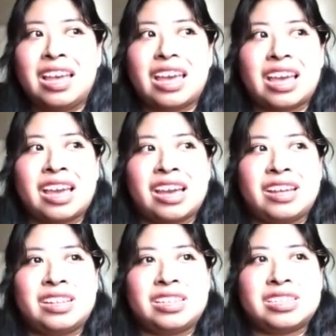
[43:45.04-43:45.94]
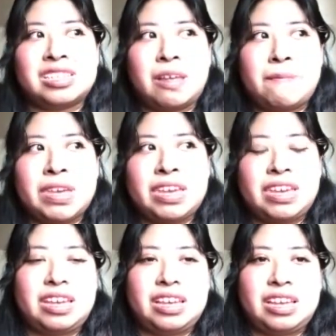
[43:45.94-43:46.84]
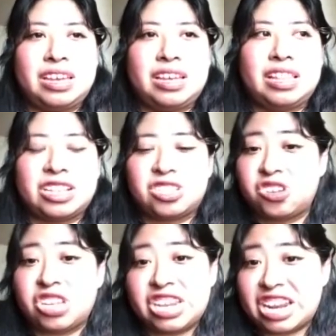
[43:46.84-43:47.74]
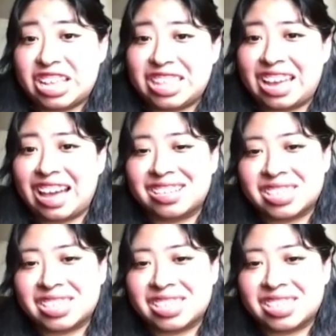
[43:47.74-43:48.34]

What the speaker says: And let me, like, do you need anything else?